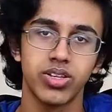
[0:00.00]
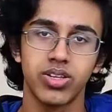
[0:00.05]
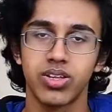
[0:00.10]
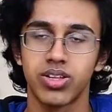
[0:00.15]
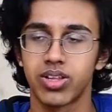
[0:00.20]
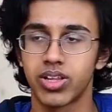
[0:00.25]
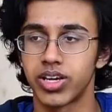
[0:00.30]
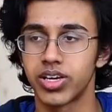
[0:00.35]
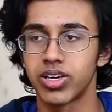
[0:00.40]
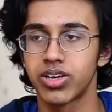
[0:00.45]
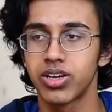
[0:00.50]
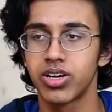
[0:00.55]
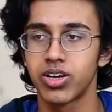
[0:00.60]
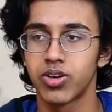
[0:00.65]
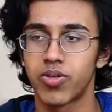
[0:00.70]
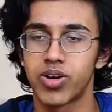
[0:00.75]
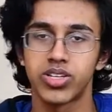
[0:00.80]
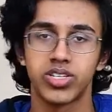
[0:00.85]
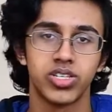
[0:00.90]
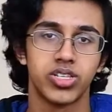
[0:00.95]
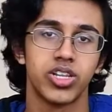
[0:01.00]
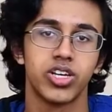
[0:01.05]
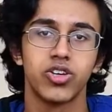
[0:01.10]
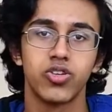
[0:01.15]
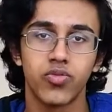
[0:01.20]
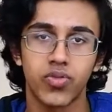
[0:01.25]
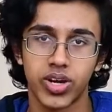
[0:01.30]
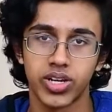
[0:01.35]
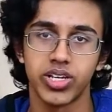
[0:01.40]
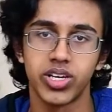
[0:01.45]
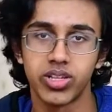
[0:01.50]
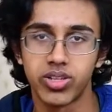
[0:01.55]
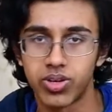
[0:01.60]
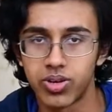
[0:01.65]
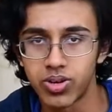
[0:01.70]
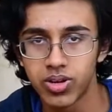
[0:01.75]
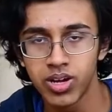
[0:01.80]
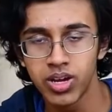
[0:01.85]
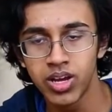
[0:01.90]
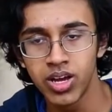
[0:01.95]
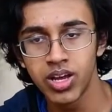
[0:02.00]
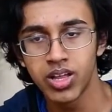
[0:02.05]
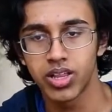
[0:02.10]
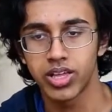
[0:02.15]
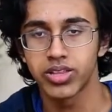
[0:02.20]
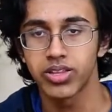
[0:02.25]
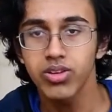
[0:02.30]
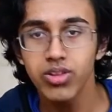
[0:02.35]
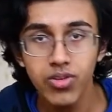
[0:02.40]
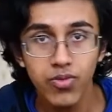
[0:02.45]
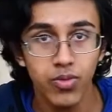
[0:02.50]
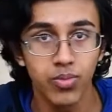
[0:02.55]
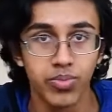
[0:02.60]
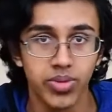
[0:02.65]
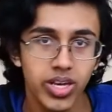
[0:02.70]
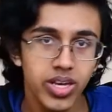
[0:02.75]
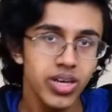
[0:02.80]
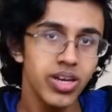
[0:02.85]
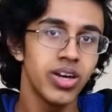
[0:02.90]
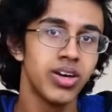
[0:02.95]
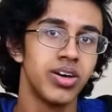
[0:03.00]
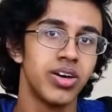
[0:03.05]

like questions that you find easier. Like literally for me,